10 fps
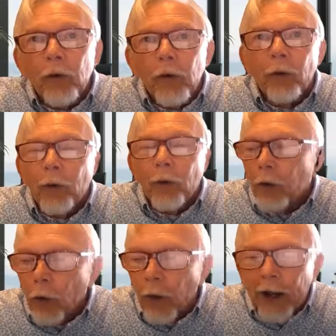server
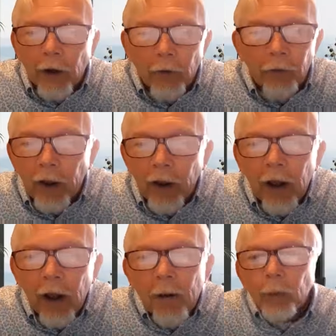and all that kind of
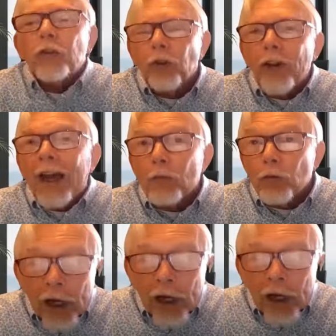thing. But should
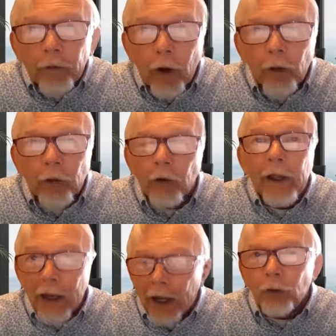that really have cost
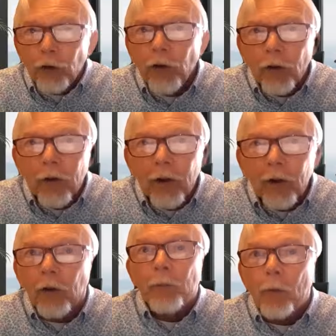her the election?
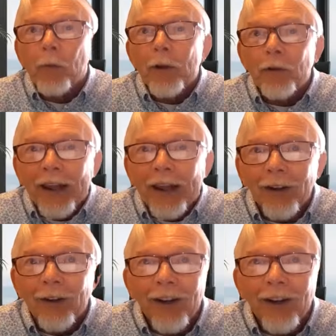Because it probably
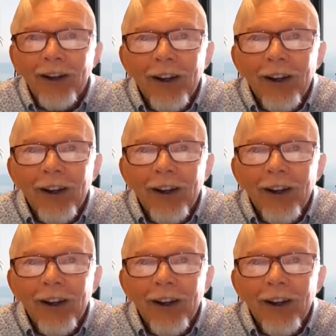did.